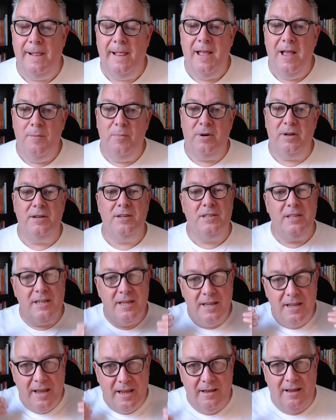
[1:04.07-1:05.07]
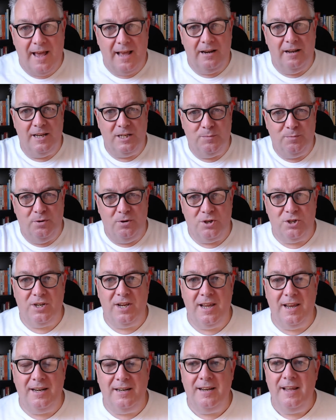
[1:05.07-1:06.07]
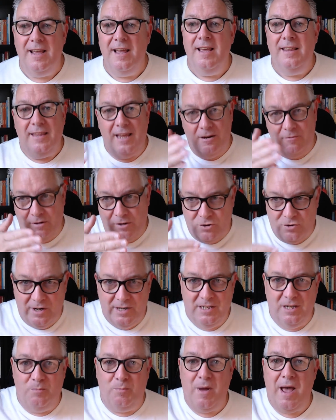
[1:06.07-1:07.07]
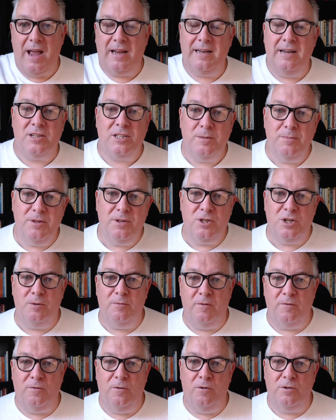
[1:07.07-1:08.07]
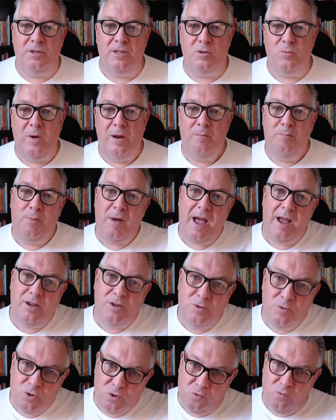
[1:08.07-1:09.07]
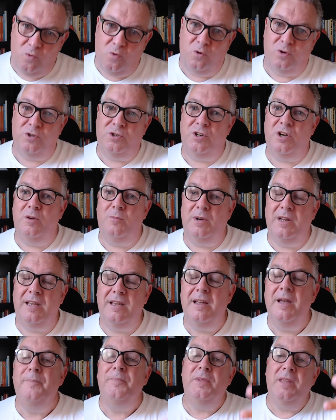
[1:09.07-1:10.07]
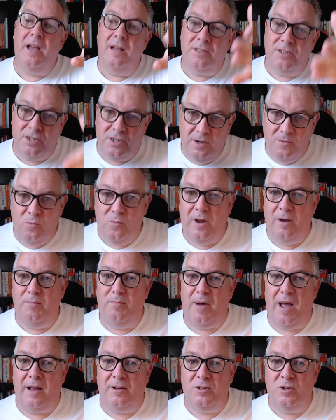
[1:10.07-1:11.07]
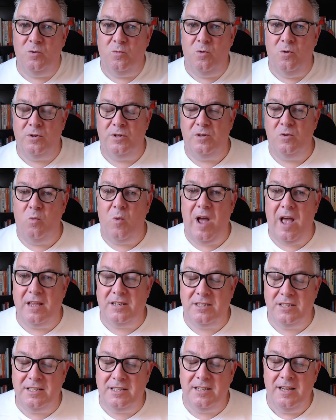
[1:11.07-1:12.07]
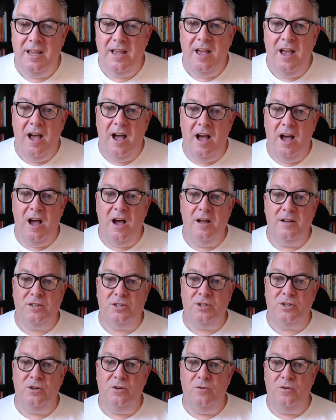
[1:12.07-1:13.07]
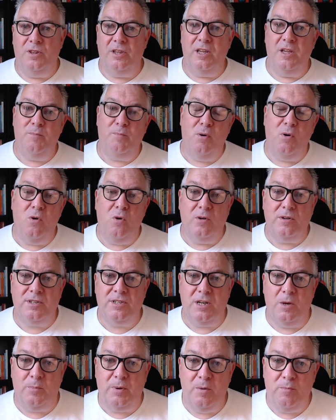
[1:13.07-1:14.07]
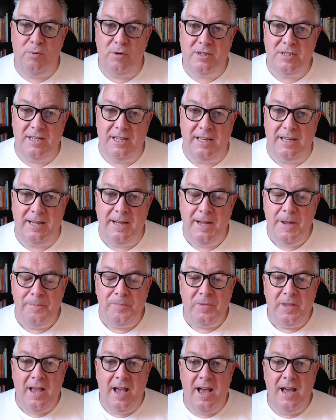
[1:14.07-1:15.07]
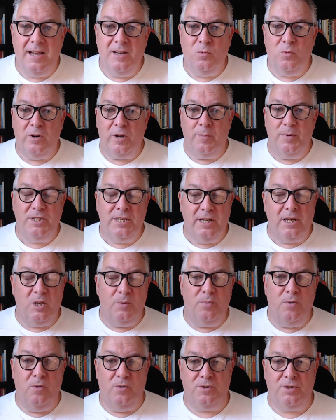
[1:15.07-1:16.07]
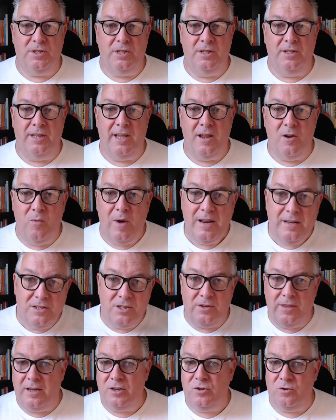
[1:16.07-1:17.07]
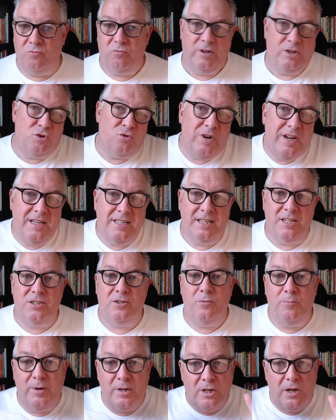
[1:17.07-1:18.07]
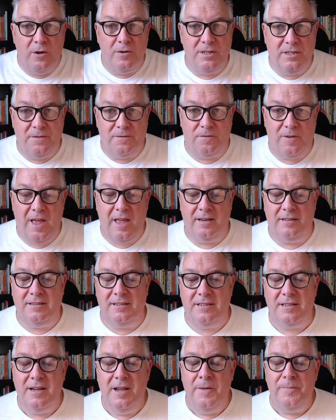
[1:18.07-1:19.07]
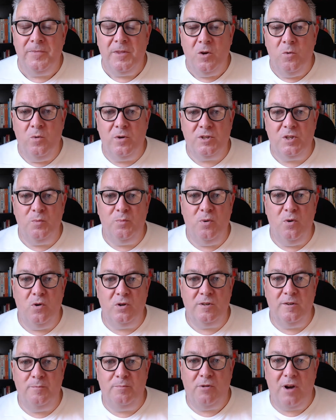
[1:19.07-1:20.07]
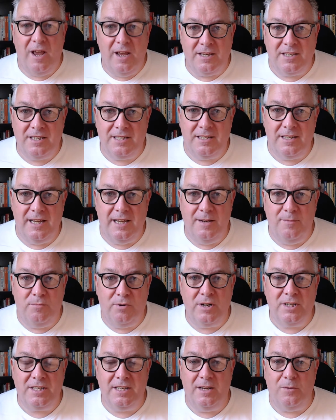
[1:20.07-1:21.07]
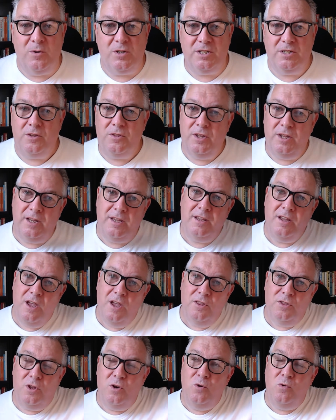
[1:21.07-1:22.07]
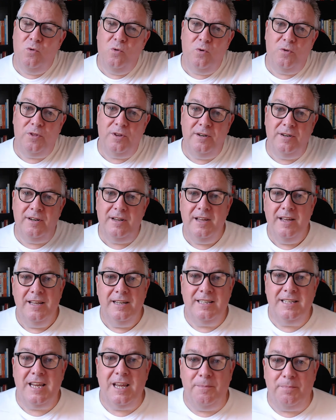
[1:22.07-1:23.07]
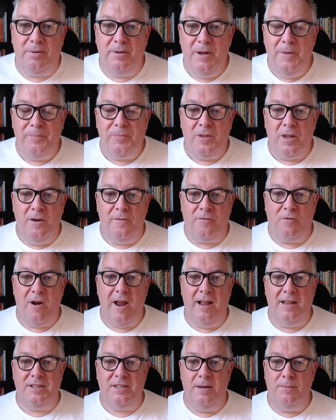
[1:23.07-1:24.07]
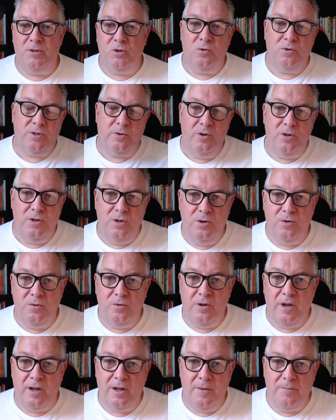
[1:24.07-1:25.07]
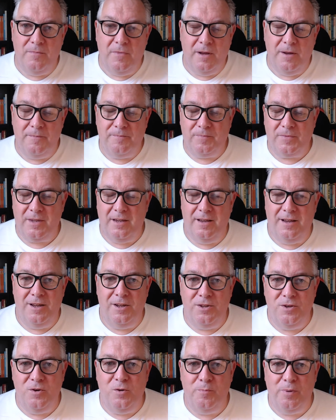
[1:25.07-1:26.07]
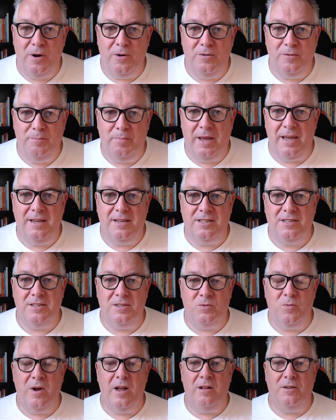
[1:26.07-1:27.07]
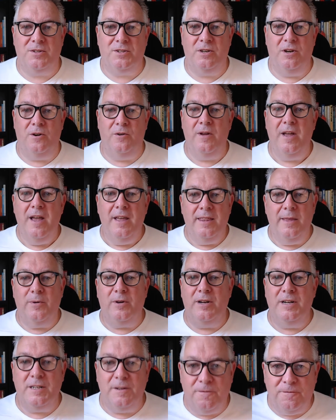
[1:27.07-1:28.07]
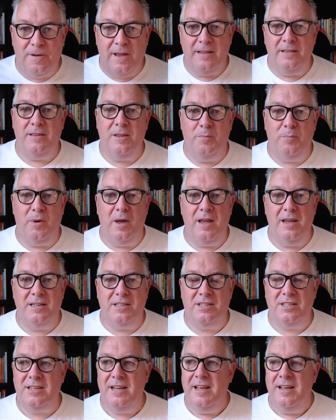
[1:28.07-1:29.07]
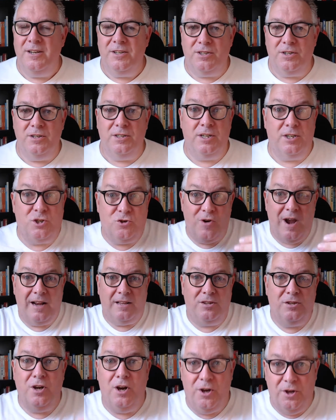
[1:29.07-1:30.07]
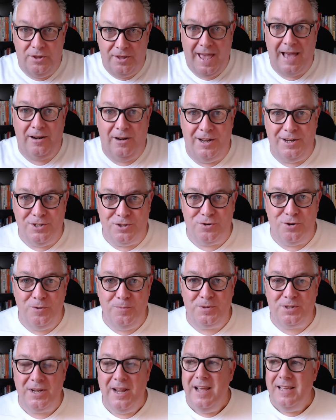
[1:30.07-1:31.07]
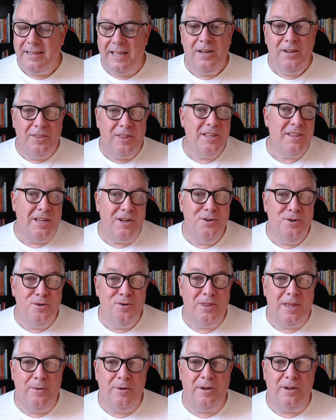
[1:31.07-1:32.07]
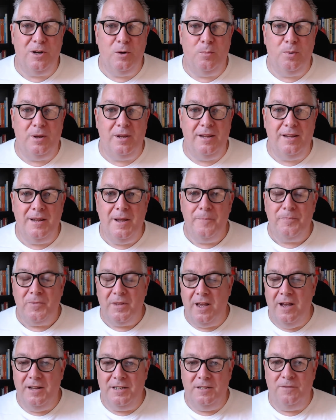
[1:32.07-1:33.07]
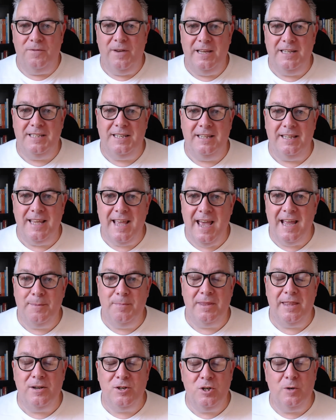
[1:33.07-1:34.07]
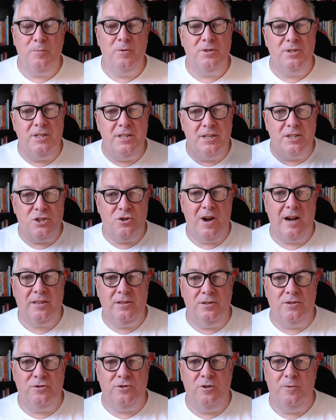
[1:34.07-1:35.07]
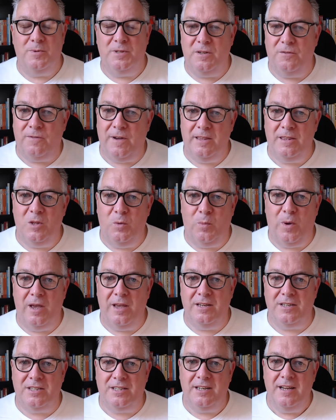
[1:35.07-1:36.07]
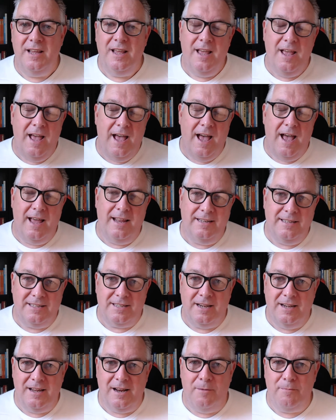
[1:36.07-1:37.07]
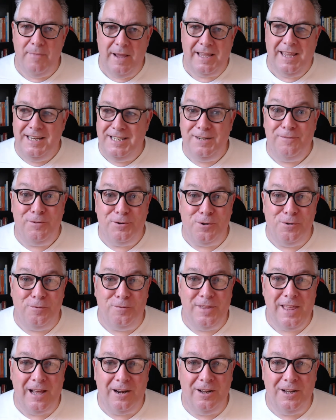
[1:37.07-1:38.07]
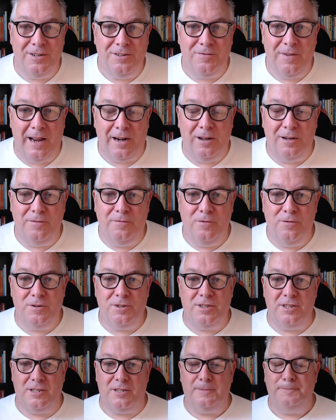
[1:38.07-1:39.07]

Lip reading: But as the Allies pushed in, they retreated back. Now, some of the German forces went back towards Germany, and some went back towards the west to the ports up in Brittany. And one of the particular ports that they went to, they sort of retreated to go and defend, was the port of Brest in Brittany, which is on the northern tip of France. And it was also a U-boat base as well. So they were going to defend the base to distract the Allied troops. They think they knew they were going to be defeated in the end, but their job was to distract the troops, defend the base, and make it difficult for the Allied forces.